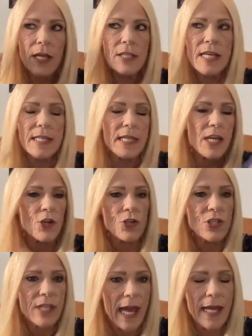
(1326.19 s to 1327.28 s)
doesn't
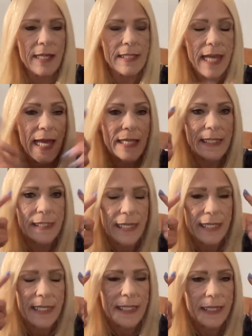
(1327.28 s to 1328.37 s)
understand
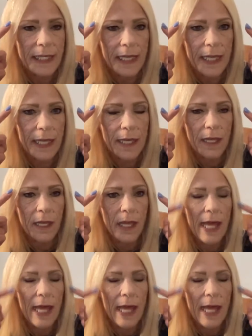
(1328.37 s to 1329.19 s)
analytically,